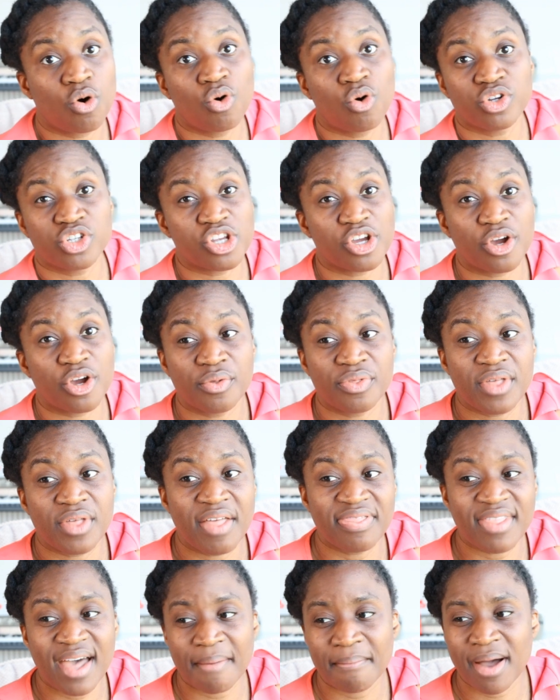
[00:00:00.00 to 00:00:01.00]
audio, then
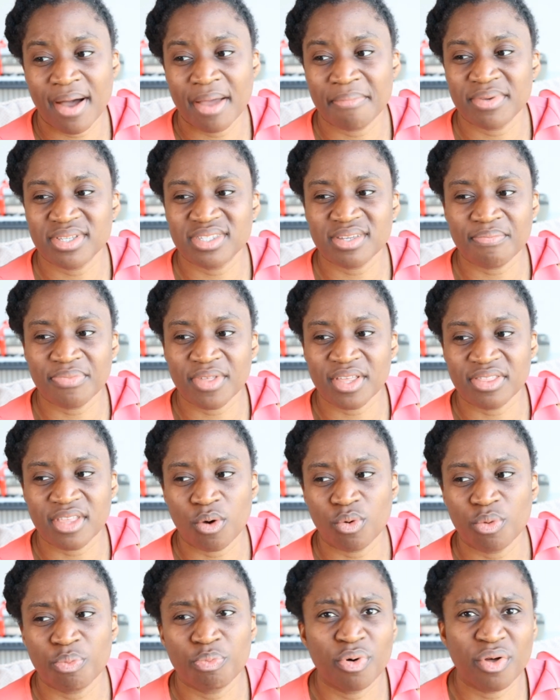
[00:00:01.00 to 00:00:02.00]
that might be something that
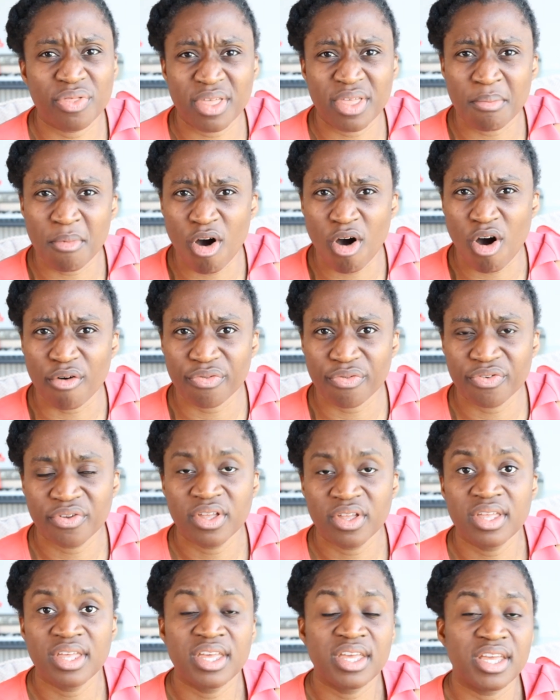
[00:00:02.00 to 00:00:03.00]
would put them off
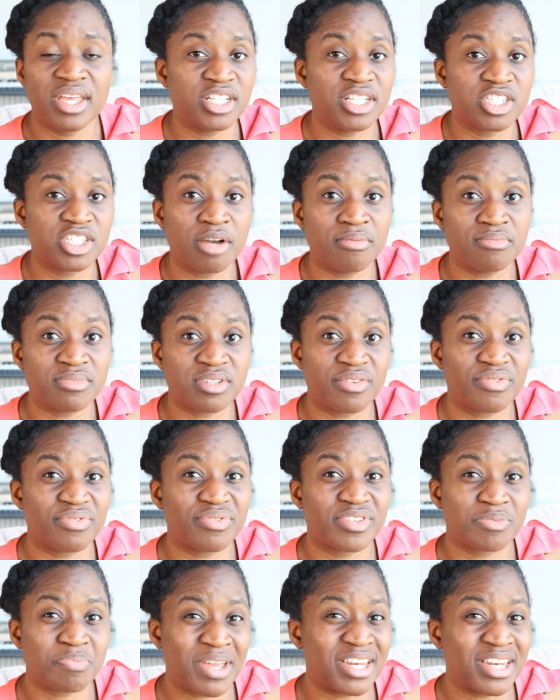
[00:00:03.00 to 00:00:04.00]
in terms of
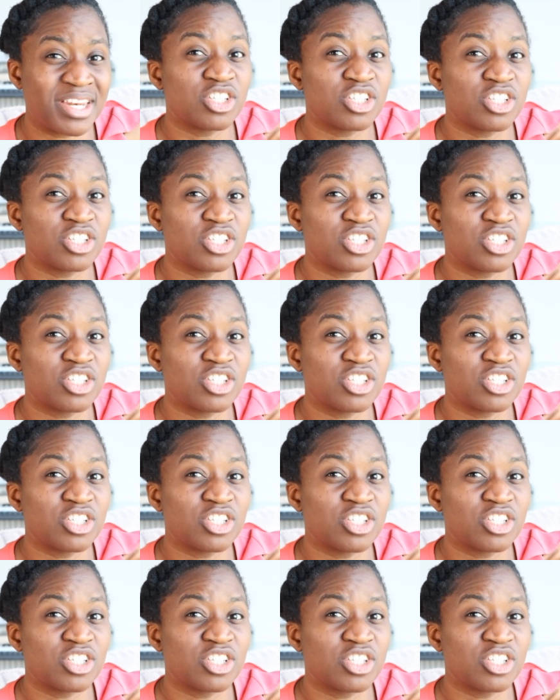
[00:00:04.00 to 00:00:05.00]
spending so much
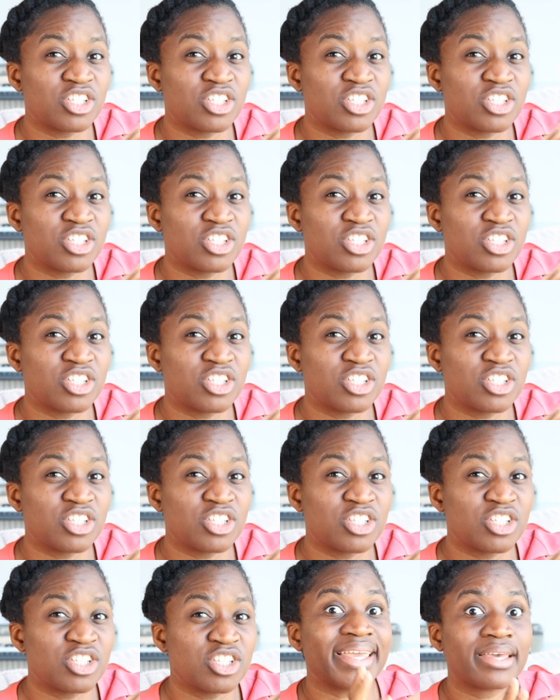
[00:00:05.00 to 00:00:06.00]
money on a
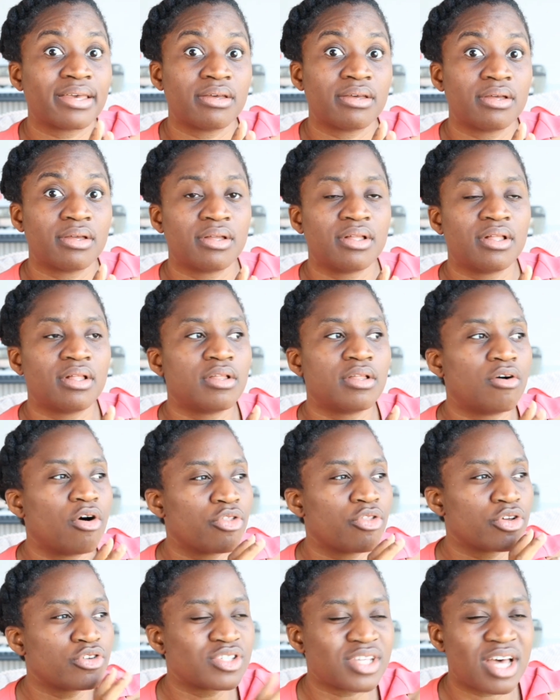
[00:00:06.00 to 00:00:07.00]
mic.
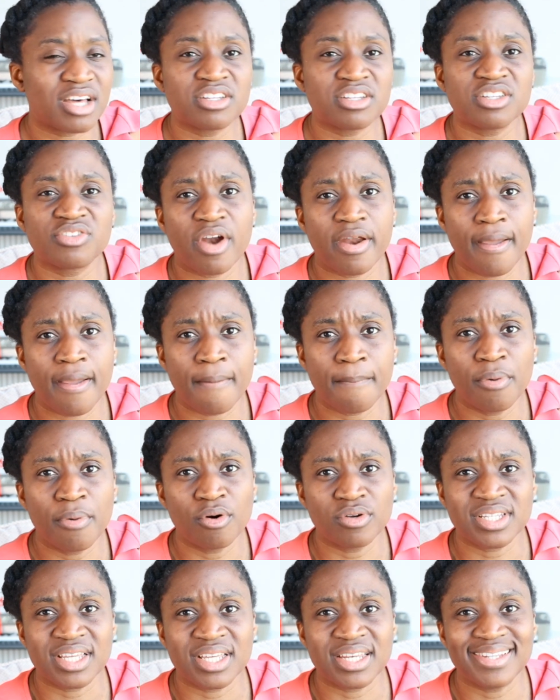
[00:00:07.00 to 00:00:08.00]
Although sound is very
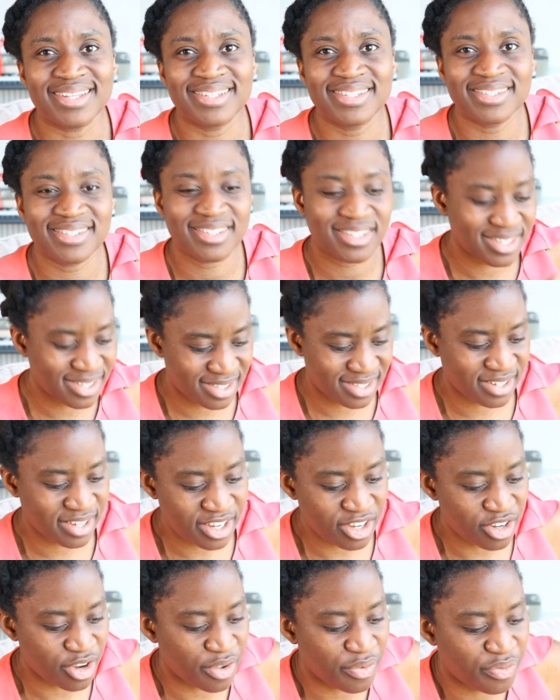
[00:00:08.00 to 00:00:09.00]
important, it's just,
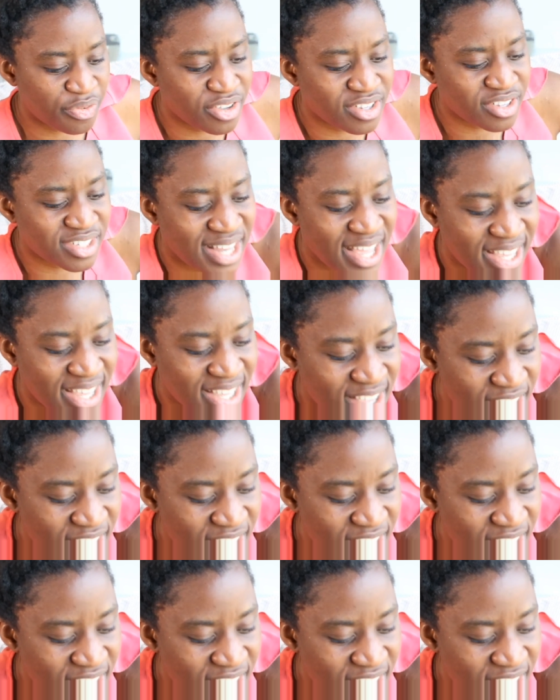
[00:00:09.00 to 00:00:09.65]
it feels like